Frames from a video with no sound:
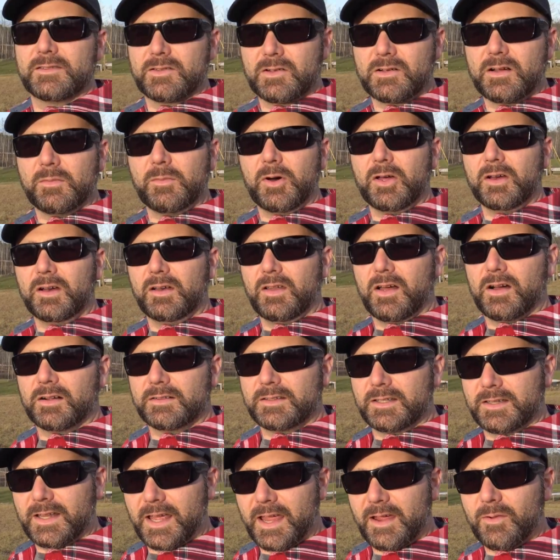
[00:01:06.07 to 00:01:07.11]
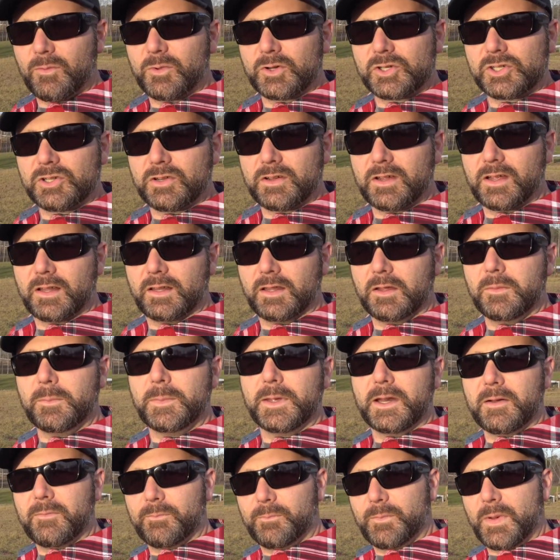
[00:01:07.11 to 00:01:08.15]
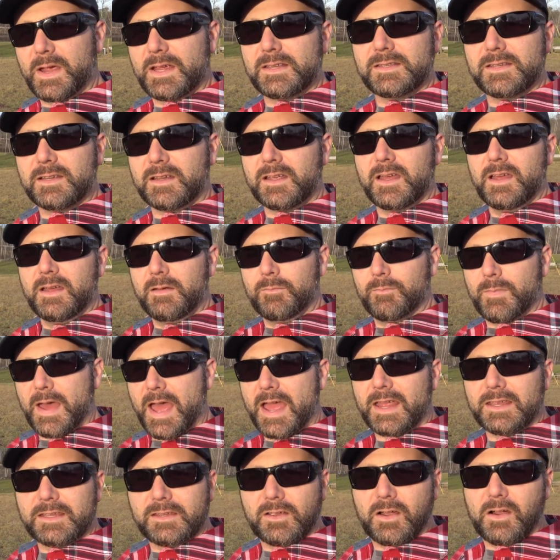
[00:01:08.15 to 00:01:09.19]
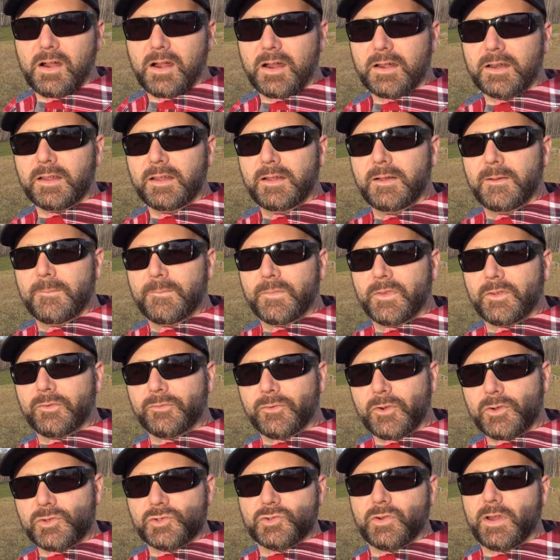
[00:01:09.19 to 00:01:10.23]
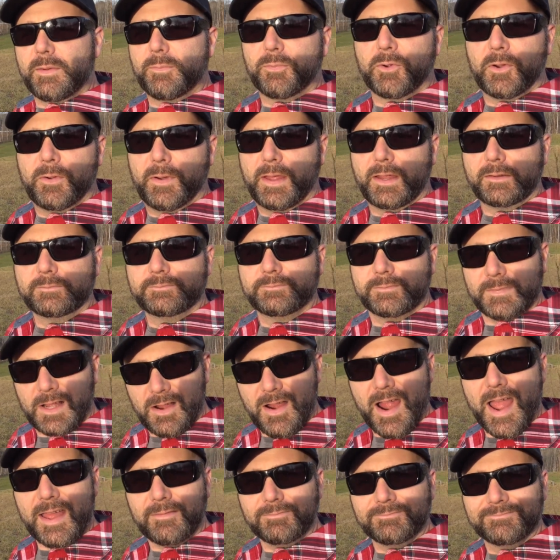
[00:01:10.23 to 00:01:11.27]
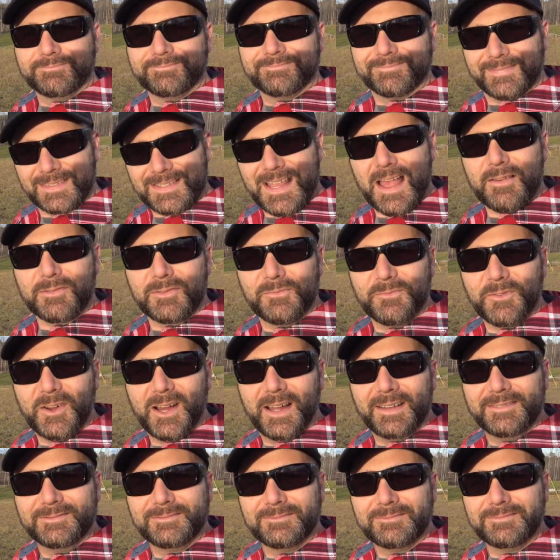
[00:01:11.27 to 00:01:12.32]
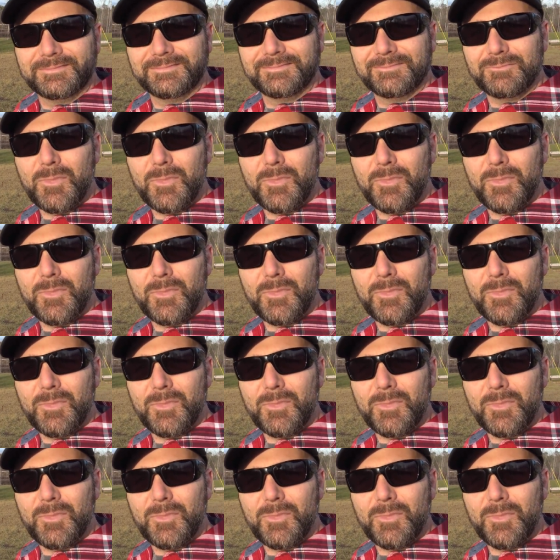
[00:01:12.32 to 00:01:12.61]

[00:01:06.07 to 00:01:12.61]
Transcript: So come on along today and we'll show you a little bit of basic backyard fruit tree pruning, all right? Let's have some fun.